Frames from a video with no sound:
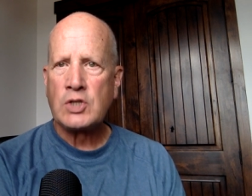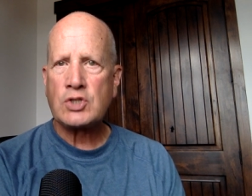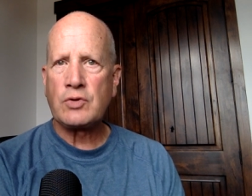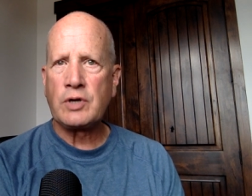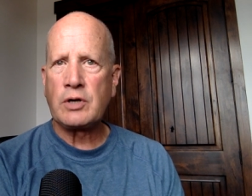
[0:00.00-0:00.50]

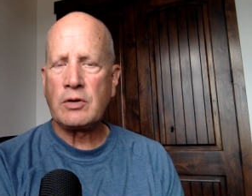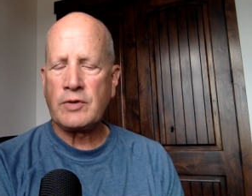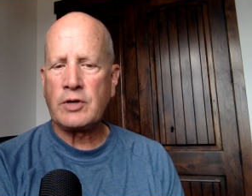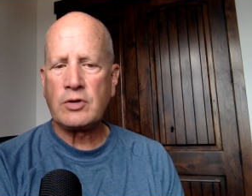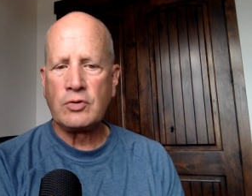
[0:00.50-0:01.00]
So they're
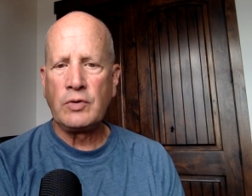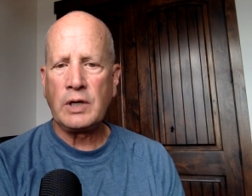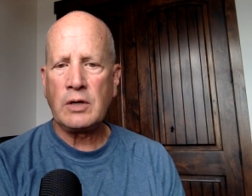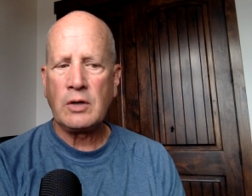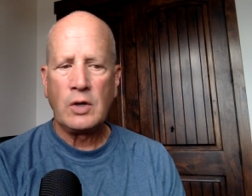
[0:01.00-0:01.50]
they're
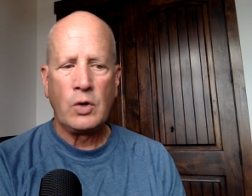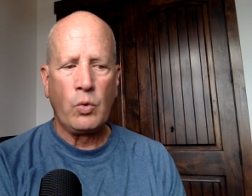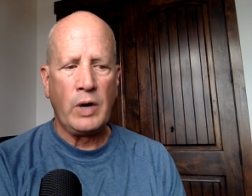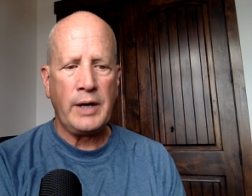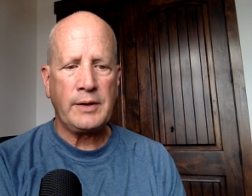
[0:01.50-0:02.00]
doing
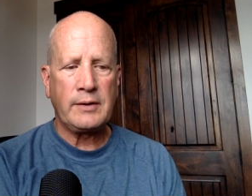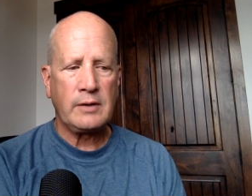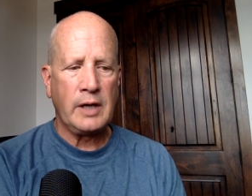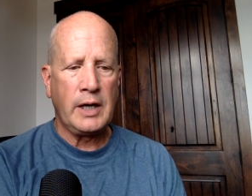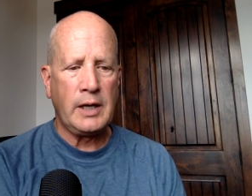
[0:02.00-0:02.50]
what
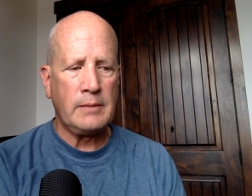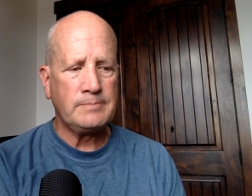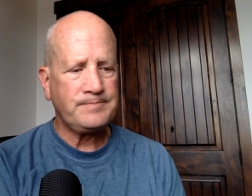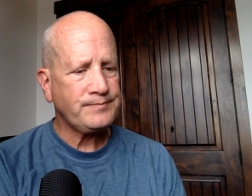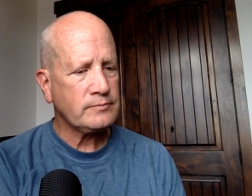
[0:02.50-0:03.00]

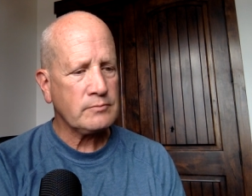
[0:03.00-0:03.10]
um,